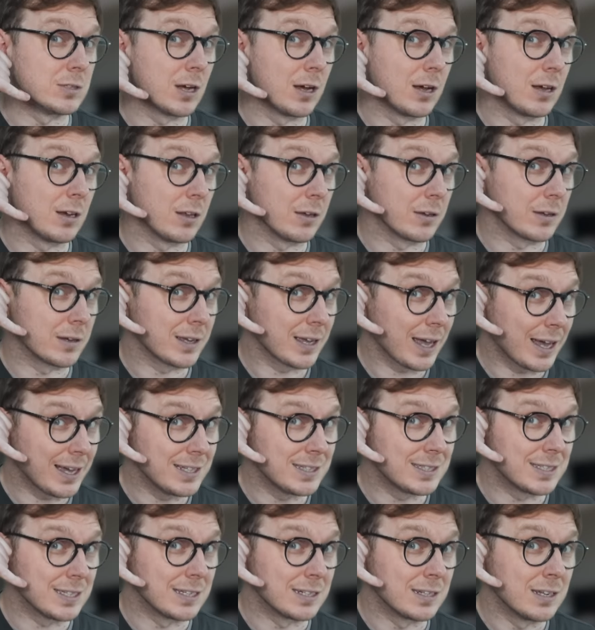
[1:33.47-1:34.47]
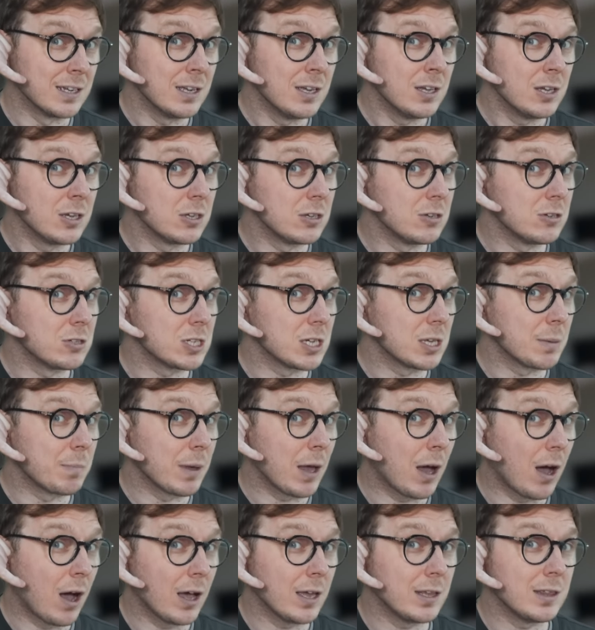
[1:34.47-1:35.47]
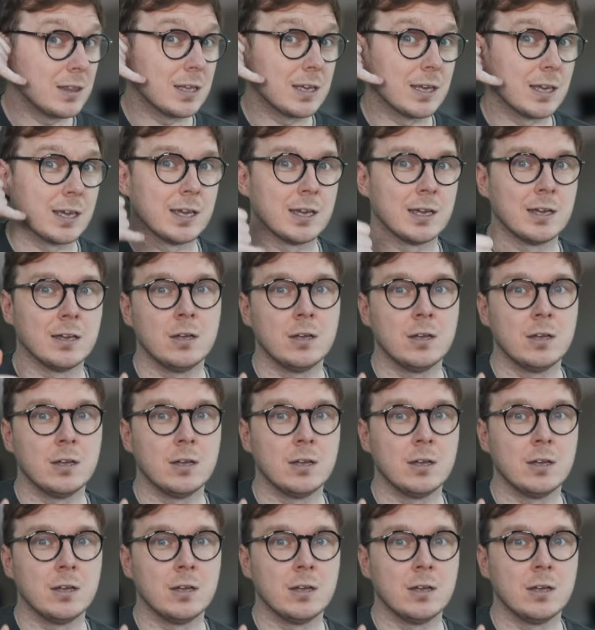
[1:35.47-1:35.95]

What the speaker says: are located, usually behind the ear